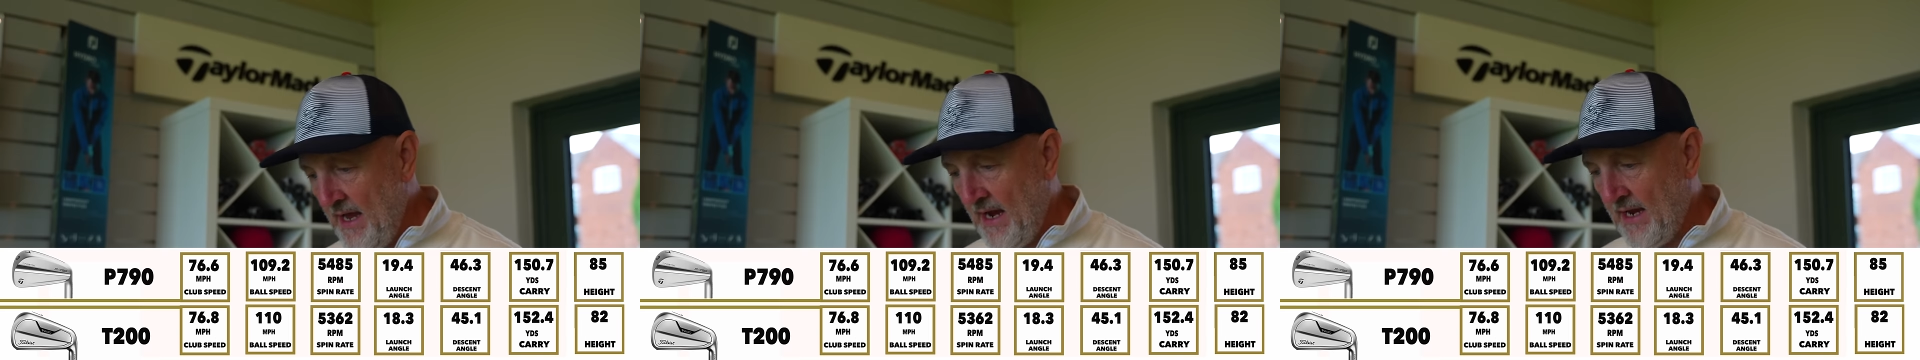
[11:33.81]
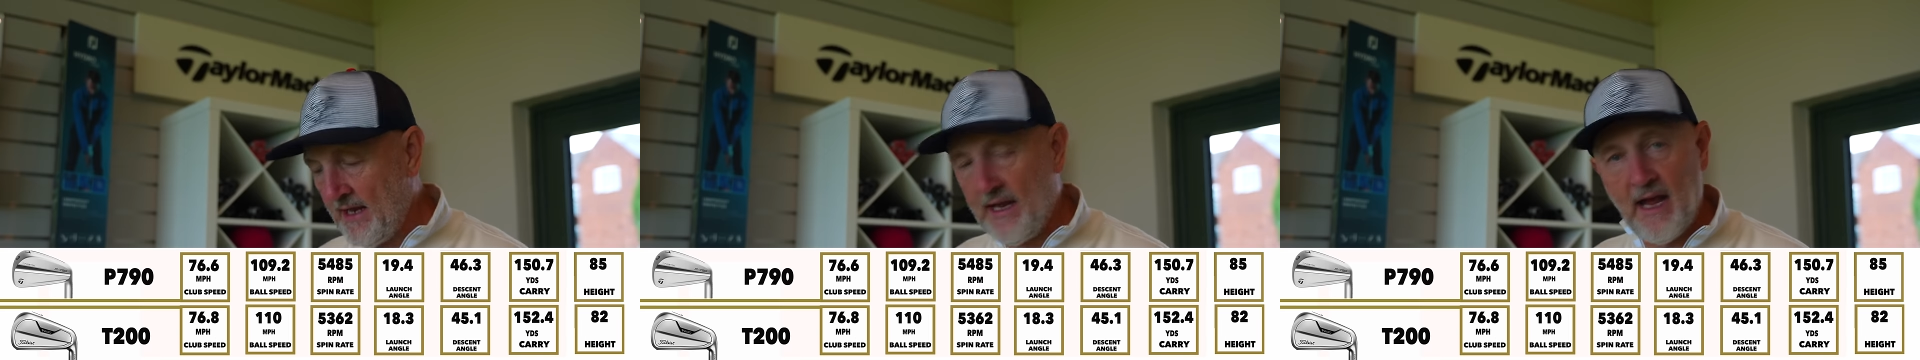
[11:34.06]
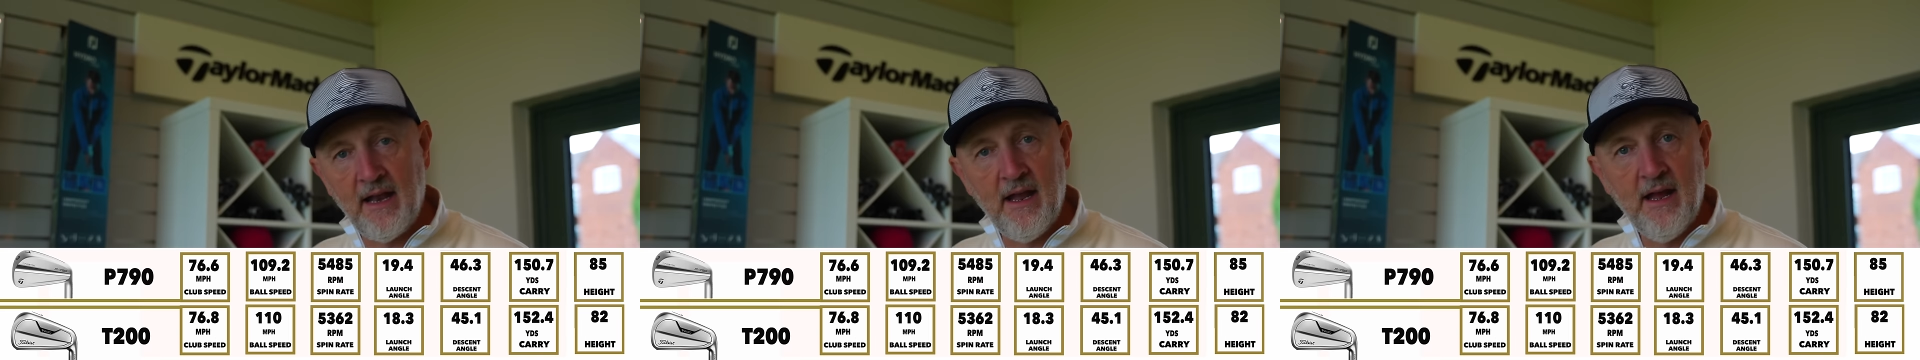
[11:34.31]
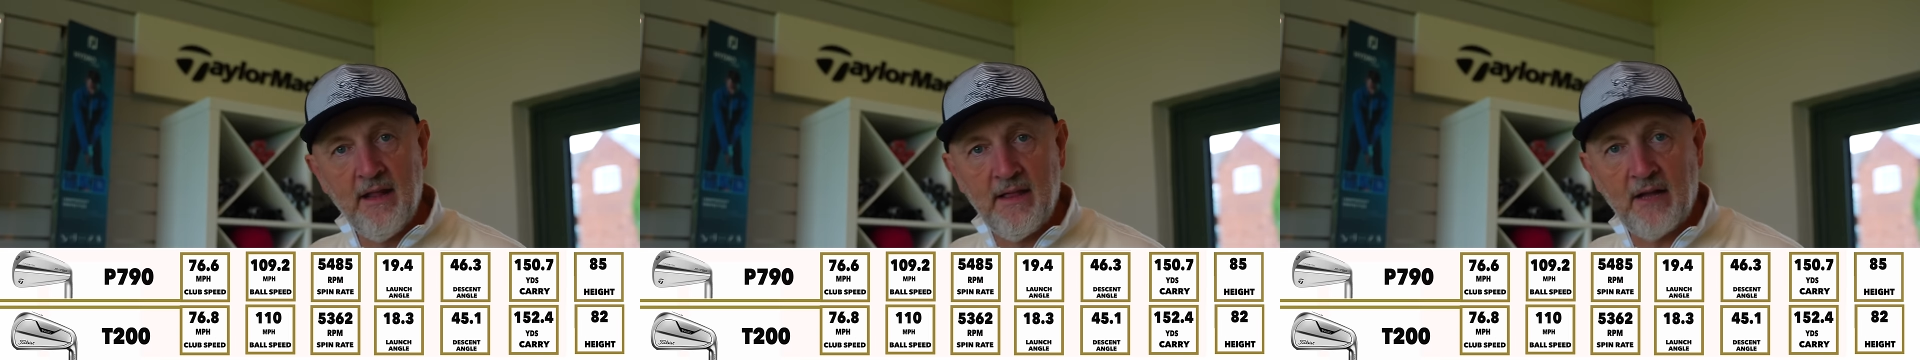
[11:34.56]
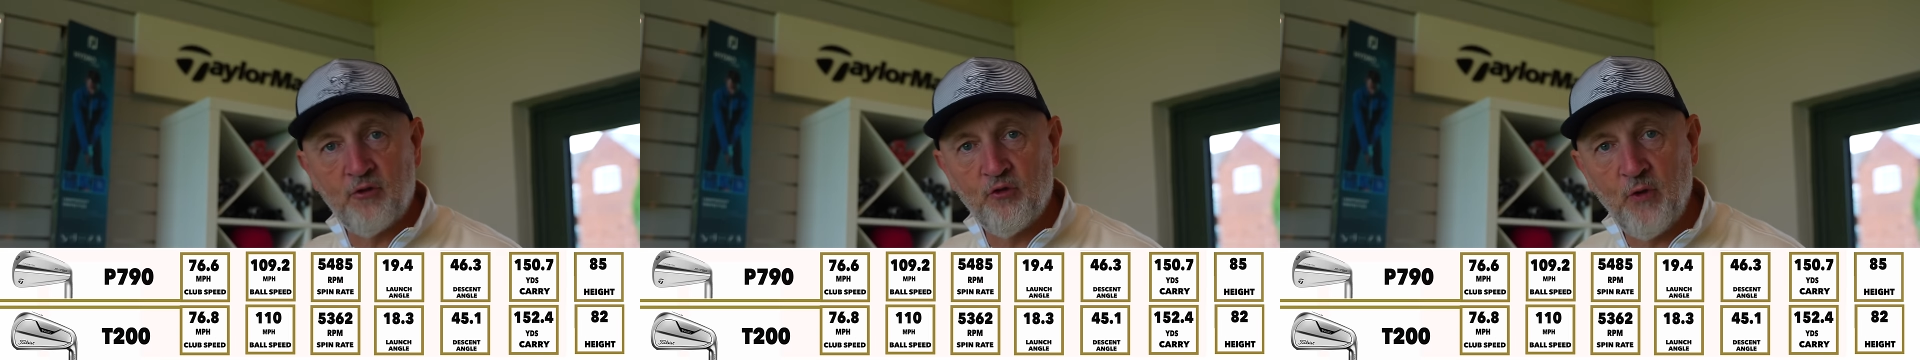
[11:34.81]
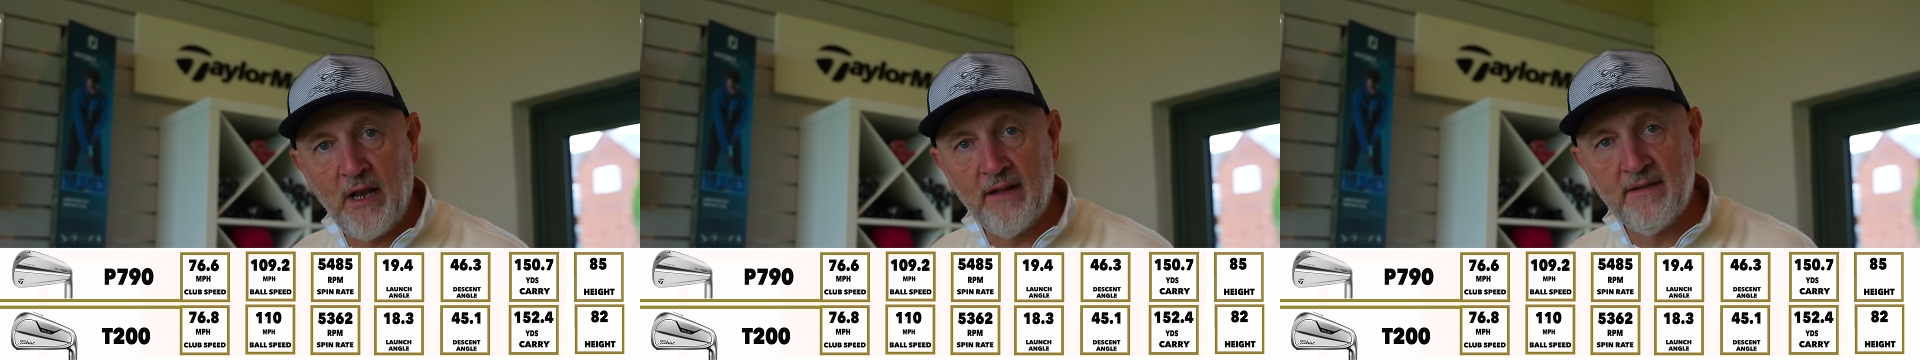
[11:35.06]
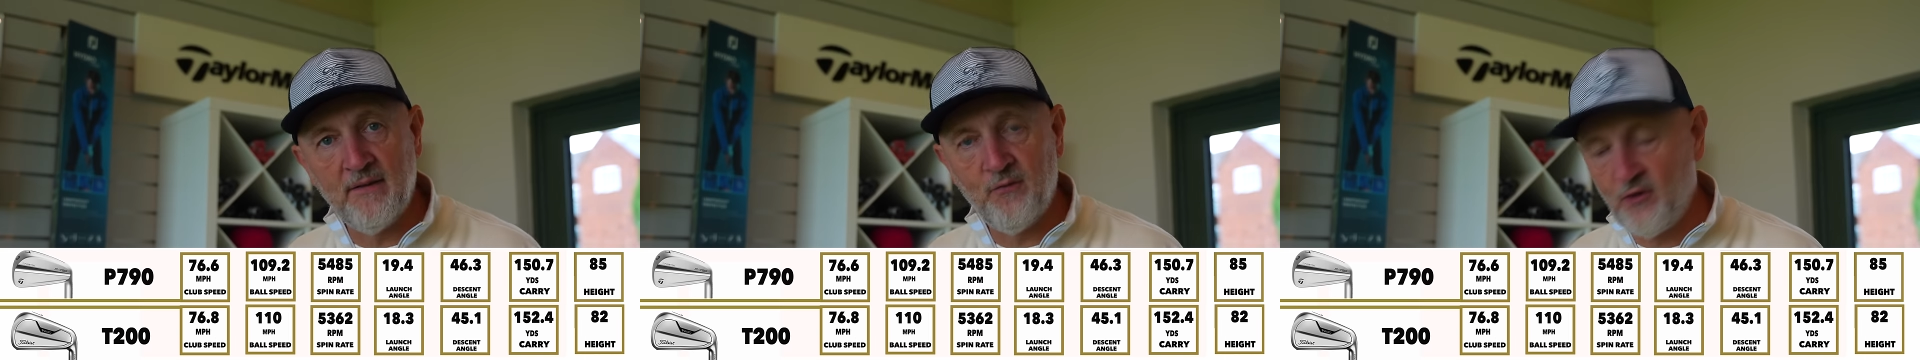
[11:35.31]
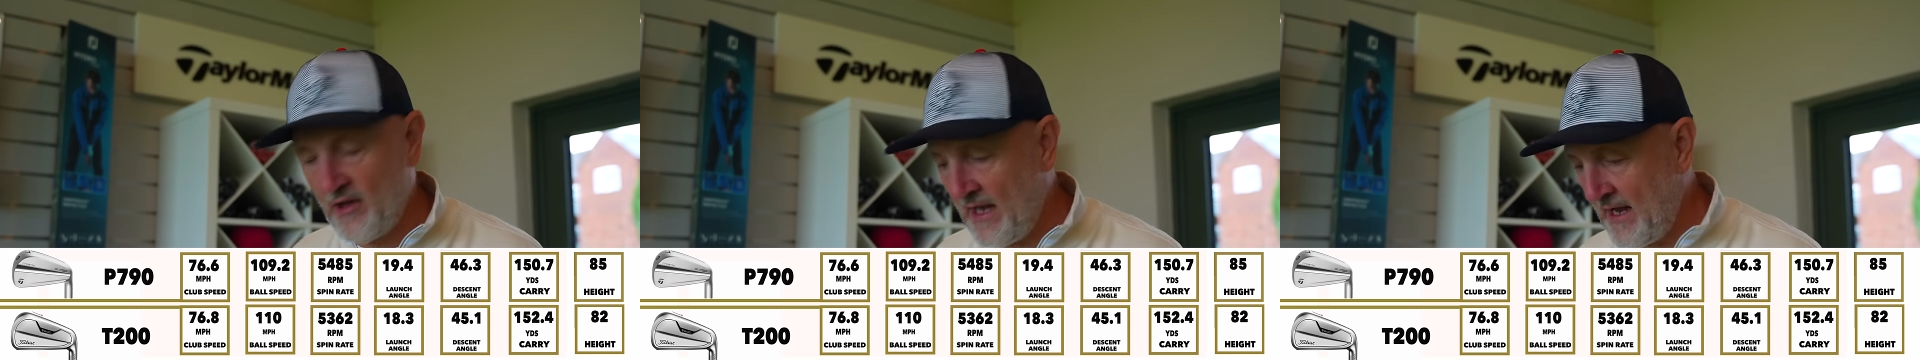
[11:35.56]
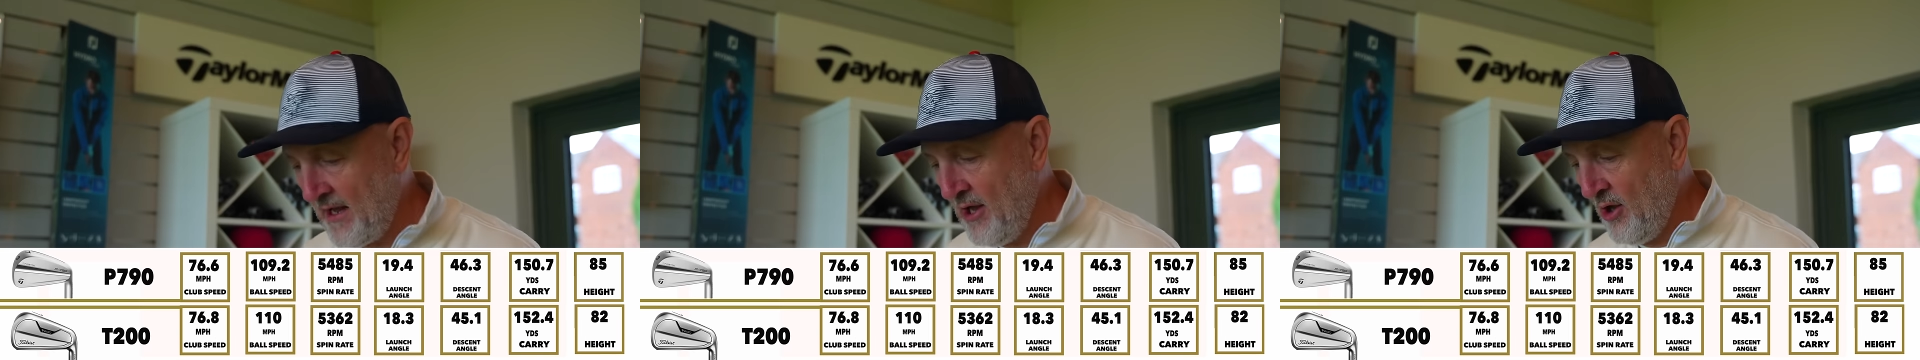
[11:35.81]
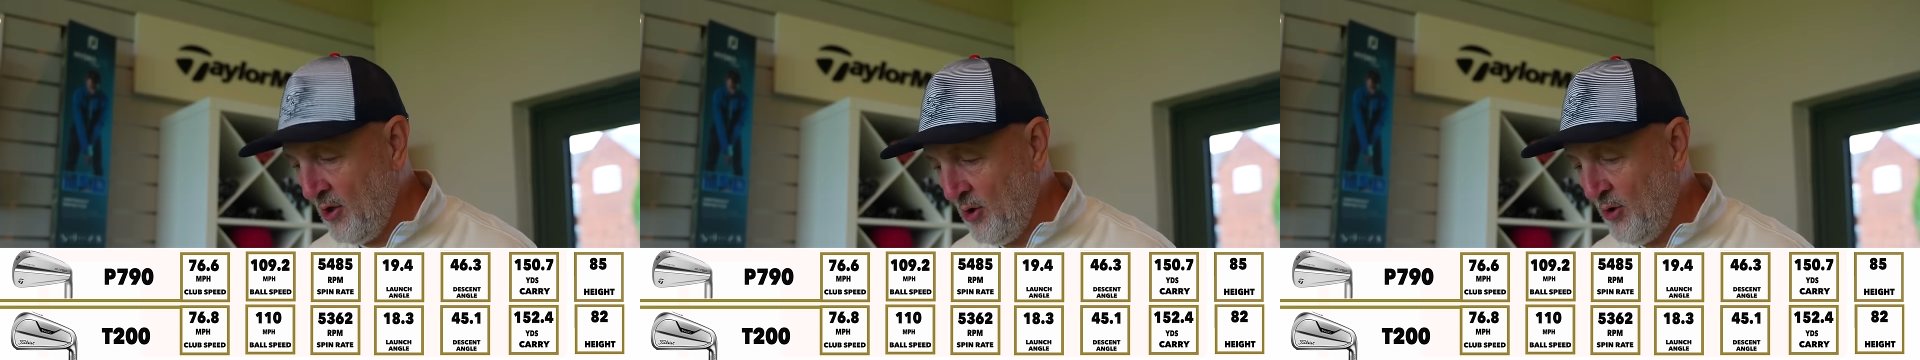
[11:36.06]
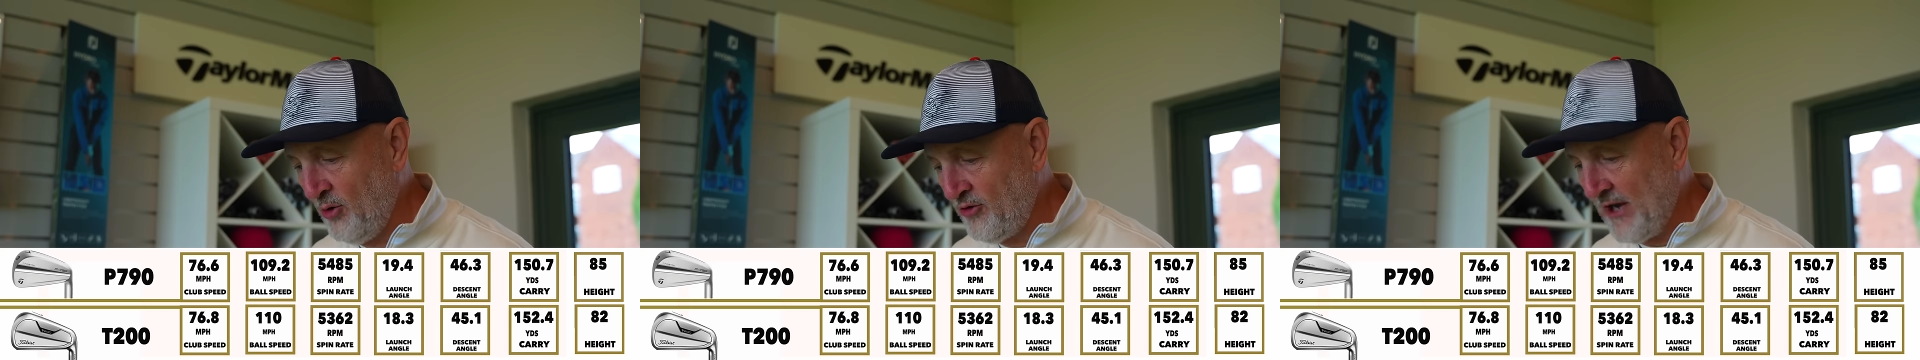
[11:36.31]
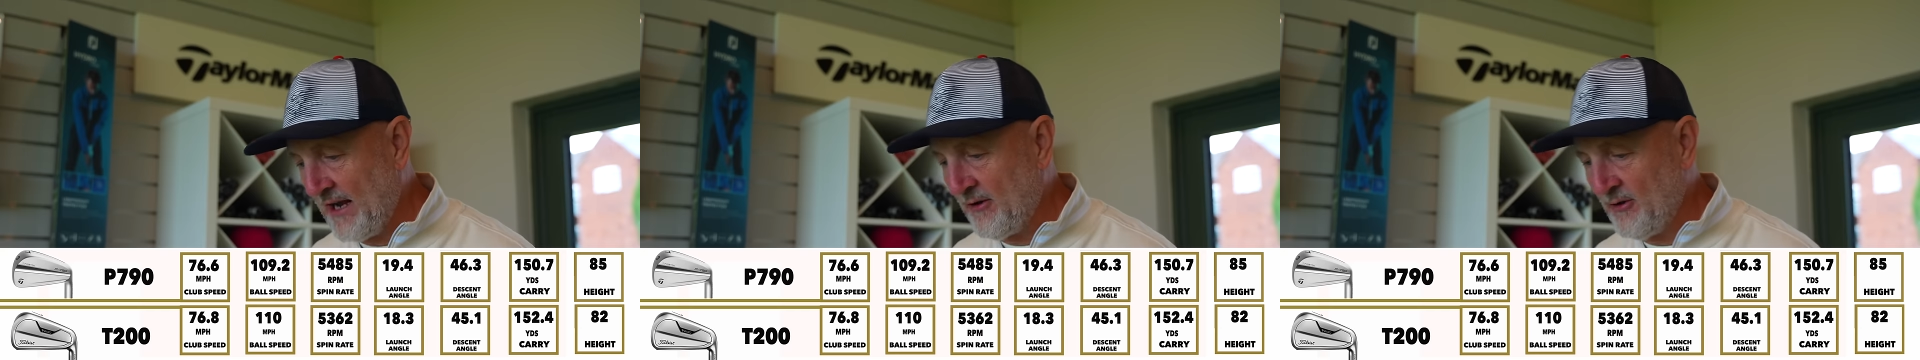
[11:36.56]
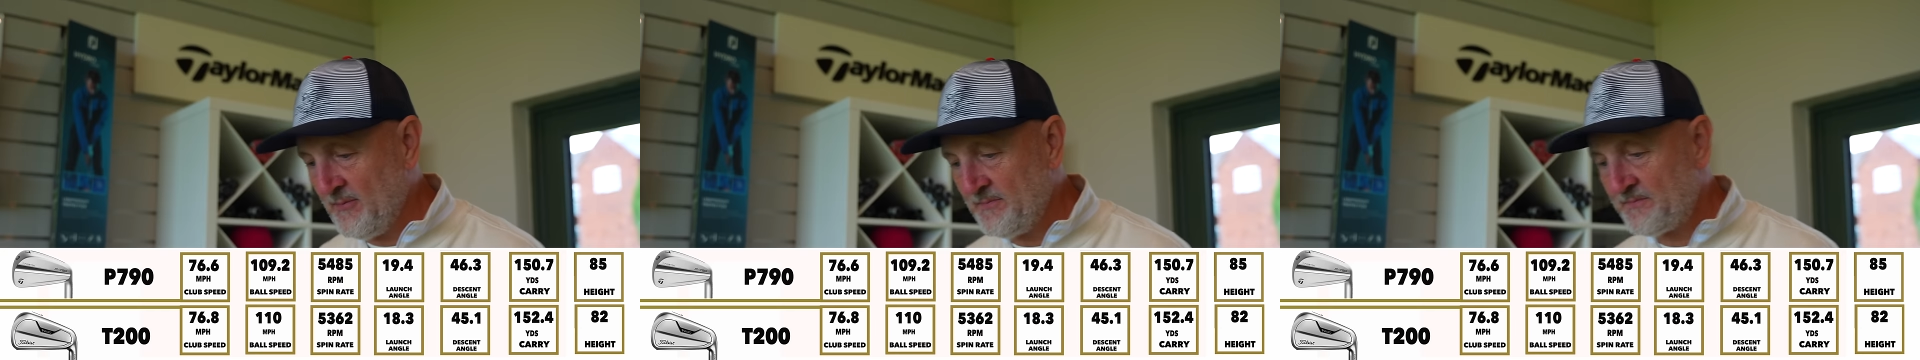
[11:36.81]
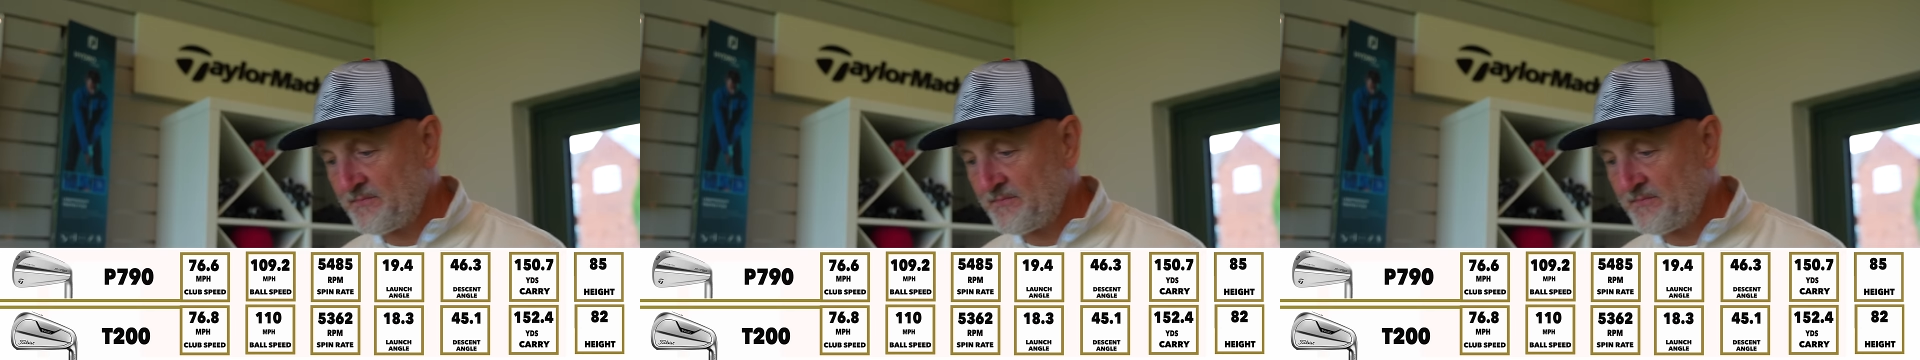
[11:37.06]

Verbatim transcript: and again, that's relative to that launch angle.